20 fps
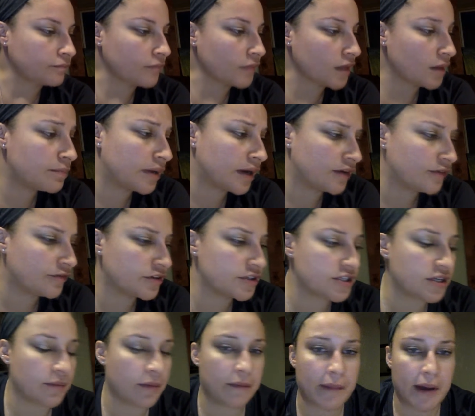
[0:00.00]
But for
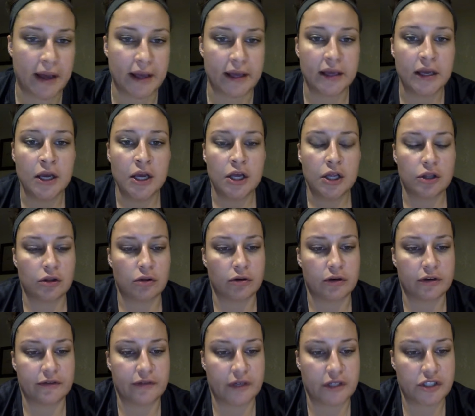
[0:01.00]
some of my
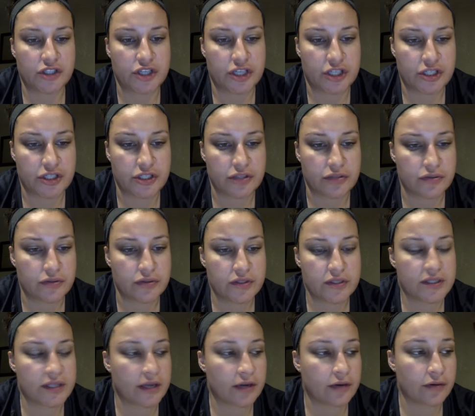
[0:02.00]
lower functioning students
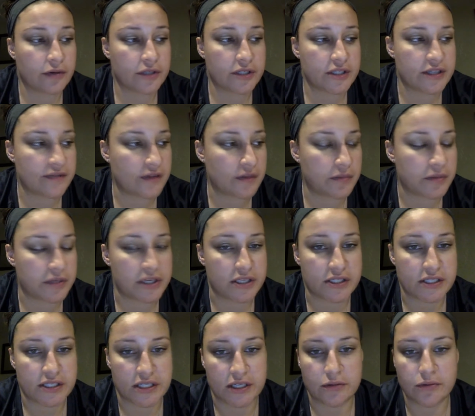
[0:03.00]
that are receiving
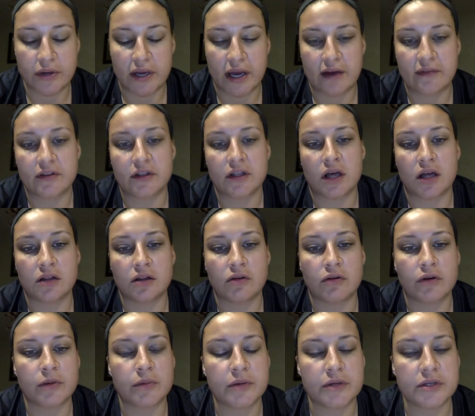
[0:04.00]
PT, we have a lot
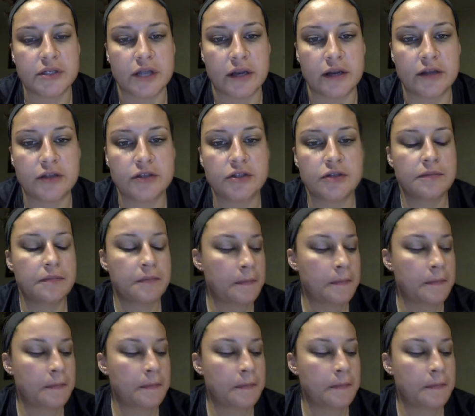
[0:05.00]
lower percentage.